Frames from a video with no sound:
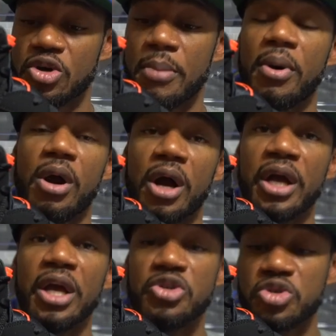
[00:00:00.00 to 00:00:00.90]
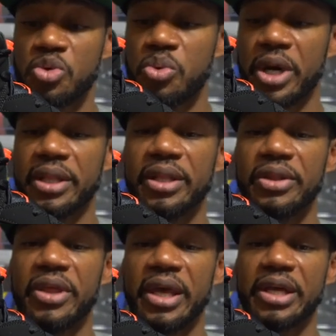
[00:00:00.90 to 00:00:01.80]
It's on par to what
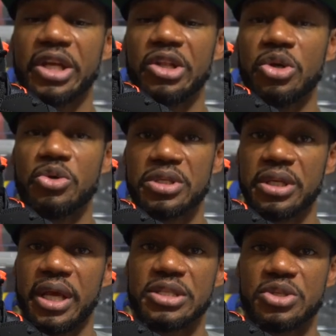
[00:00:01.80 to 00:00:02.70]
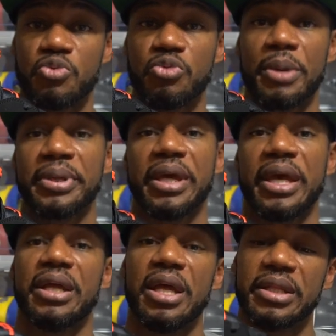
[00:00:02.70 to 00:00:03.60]
they could use today to
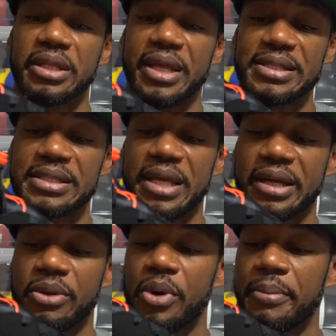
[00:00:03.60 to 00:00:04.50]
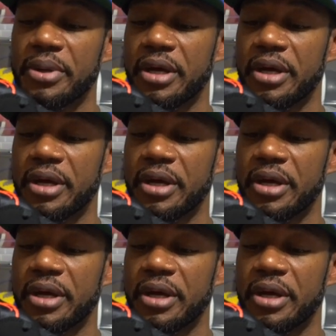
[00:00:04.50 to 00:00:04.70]
replicate the 1991